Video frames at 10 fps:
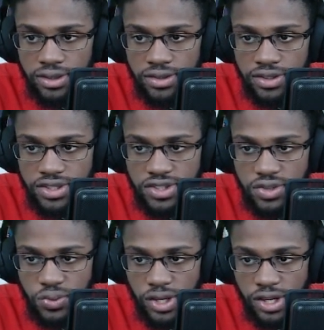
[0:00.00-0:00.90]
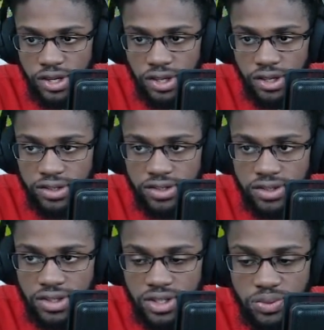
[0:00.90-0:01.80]
This is where
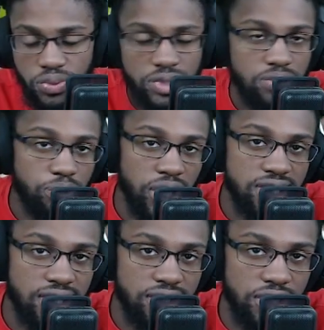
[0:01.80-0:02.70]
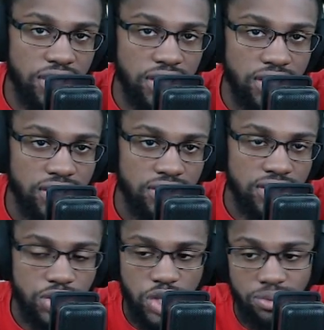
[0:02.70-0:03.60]
is basically,
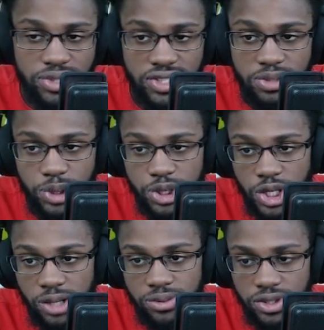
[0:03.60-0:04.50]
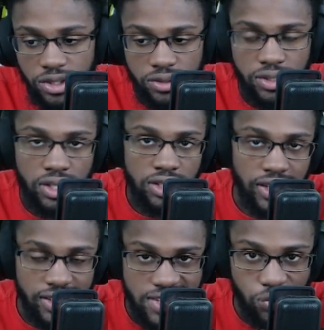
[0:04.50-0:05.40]
this drop is a split drop. You know,
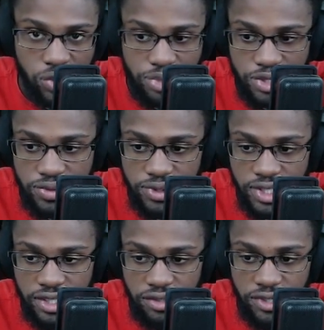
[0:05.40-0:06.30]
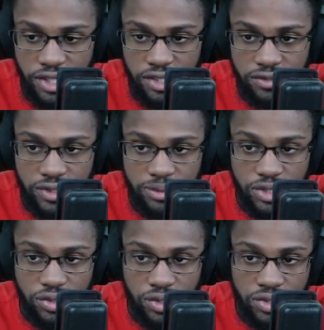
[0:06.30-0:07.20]
like I said, one person will land over here. If I'm in
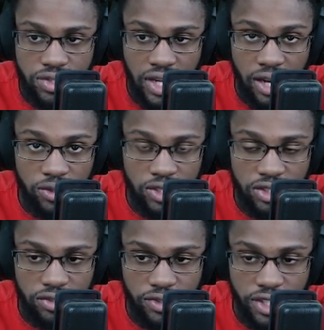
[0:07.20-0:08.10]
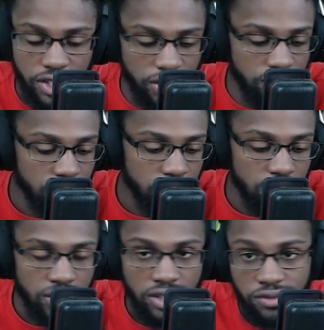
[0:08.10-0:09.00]
duos, I will land over here.
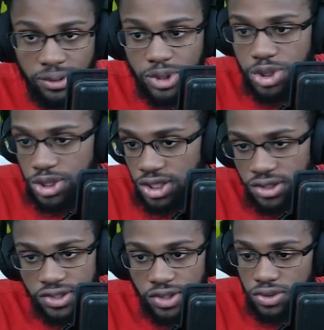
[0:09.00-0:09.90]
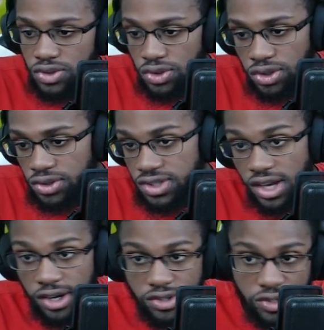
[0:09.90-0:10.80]
If I'm in trios, you know, 2 goes
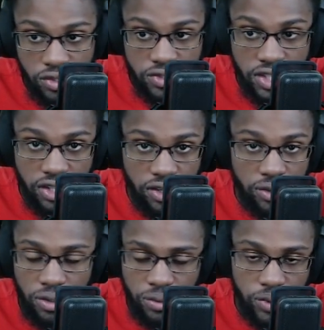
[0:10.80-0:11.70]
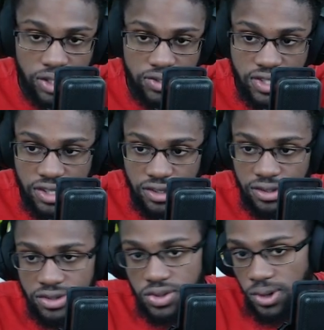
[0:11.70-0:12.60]
there, 2 goes here, or 1 goes
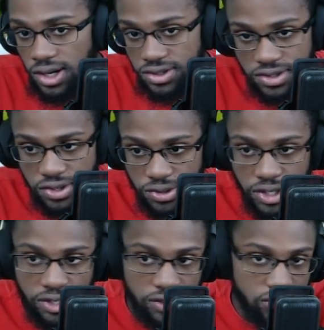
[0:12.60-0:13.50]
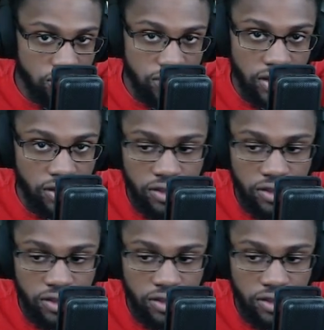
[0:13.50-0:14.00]
here. Squads, 2 here, 2 there.